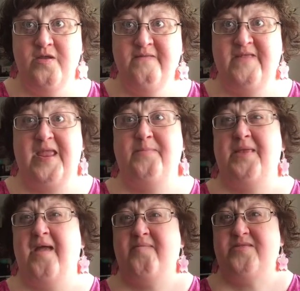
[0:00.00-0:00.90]
that he'd
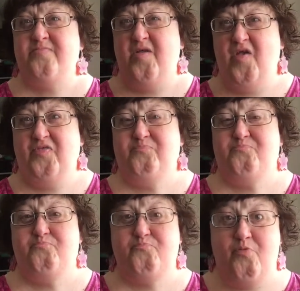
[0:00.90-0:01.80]
been having some health
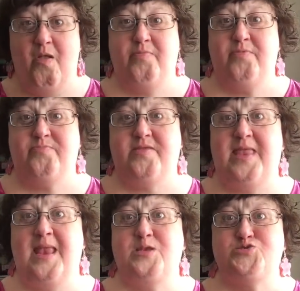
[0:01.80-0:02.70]
problems
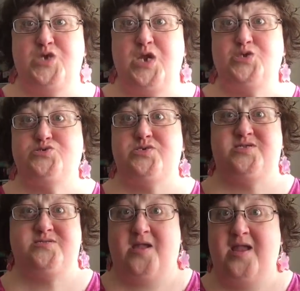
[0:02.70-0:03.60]
and had to change
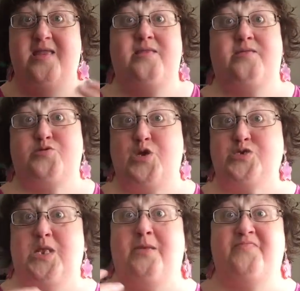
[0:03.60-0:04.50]
his diet and
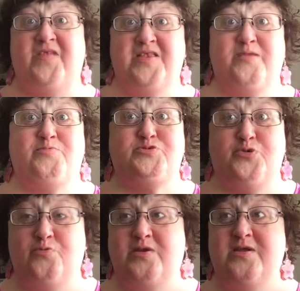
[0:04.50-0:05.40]
change a lot of things he was
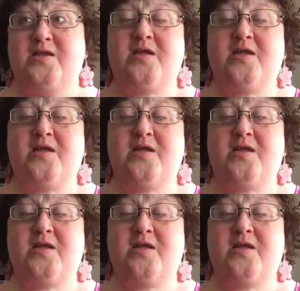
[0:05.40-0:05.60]
doing.